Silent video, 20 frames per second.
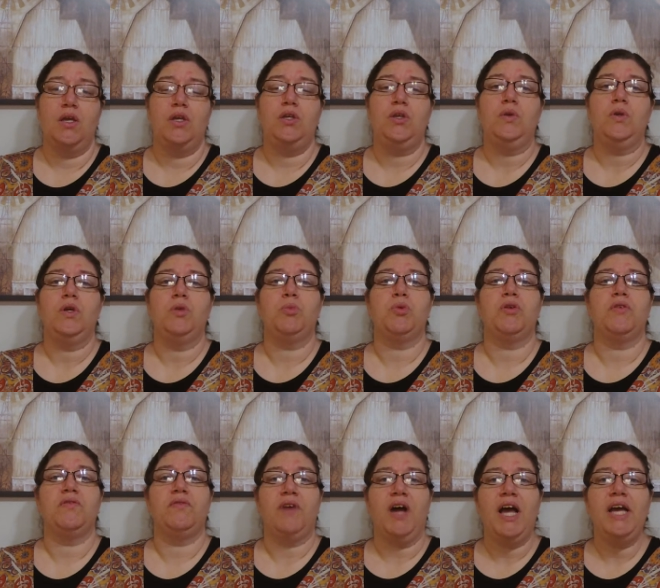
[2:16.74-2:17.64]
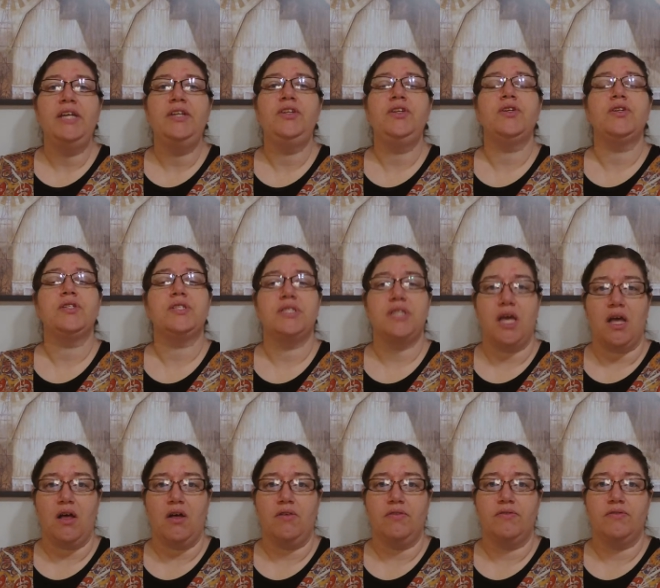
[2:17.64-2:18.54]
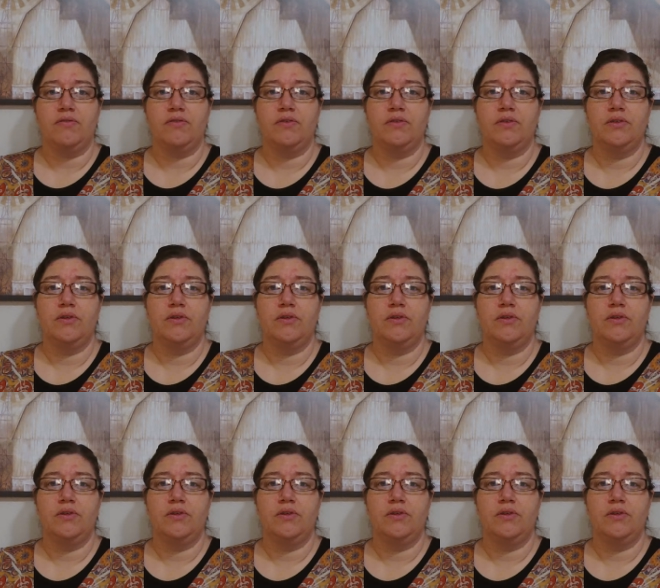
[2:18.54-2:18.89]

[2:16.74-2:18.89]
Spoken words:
You can provide yourself